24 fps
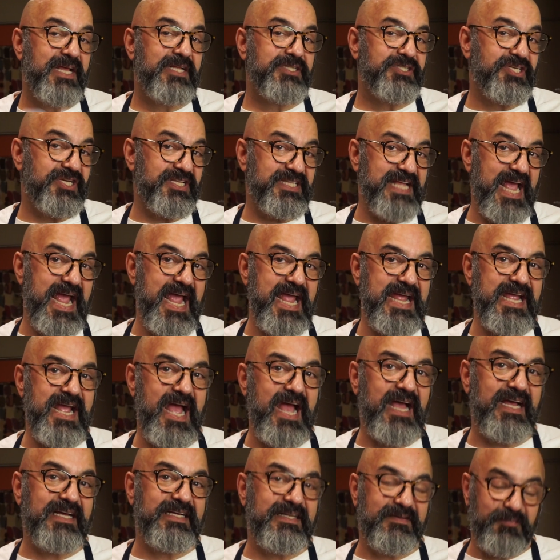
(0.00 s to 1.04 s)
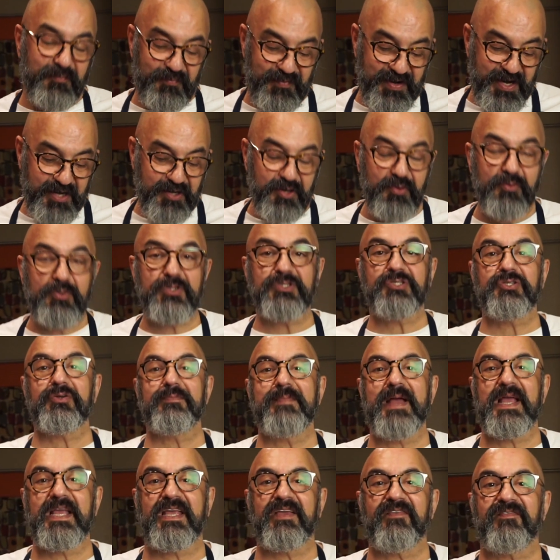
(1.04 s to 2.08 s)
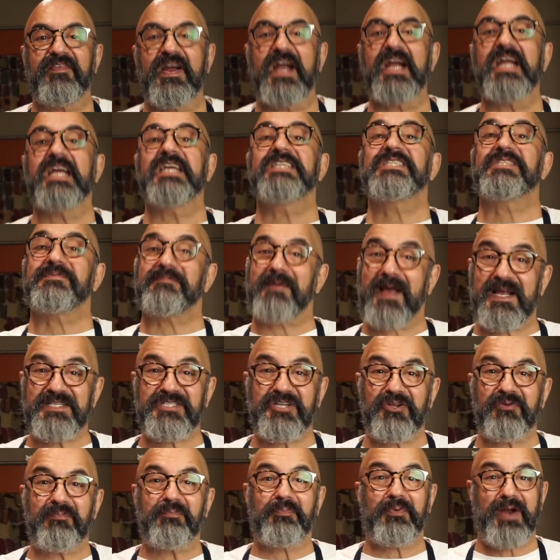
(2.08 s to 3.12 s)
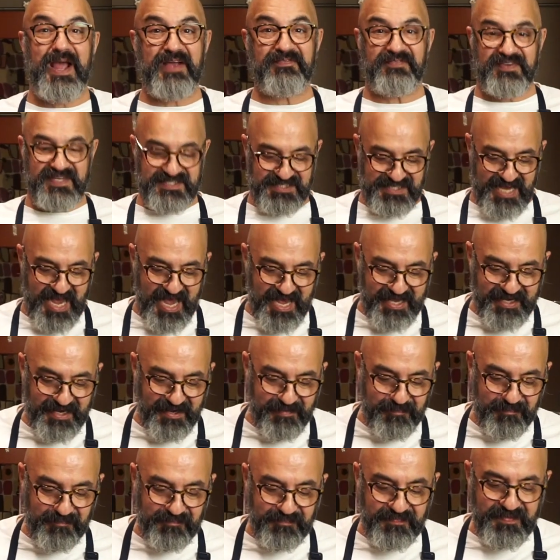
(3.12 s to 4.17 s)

Today we're going to make a very special breakfast item,